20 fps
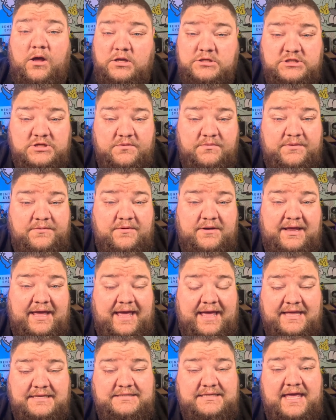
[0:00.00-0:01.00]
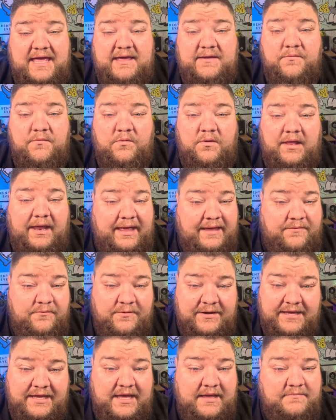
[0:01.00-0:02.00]
Also, we want to ask, hey, like
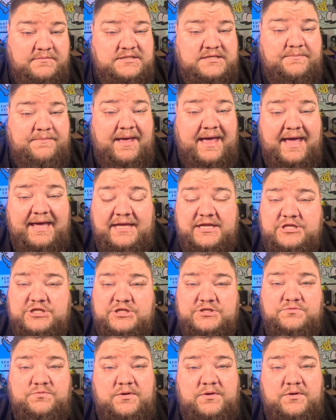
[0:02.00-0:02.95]
when it comes to packages,